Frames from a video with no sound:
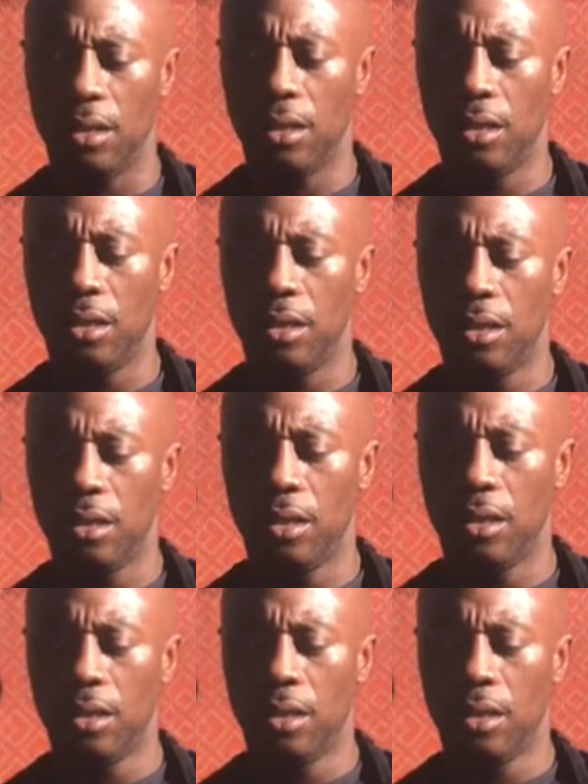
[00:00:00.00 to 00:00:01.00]

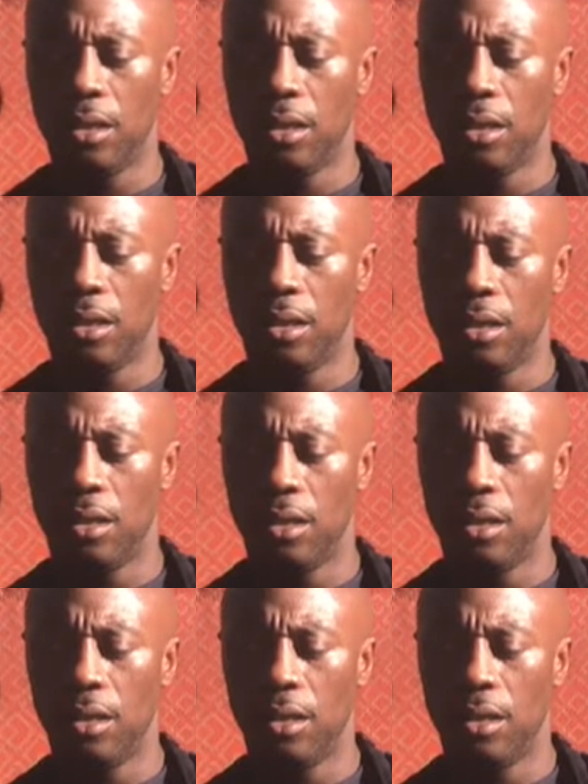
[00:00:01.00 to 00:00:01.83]
No one is speaking in this clip.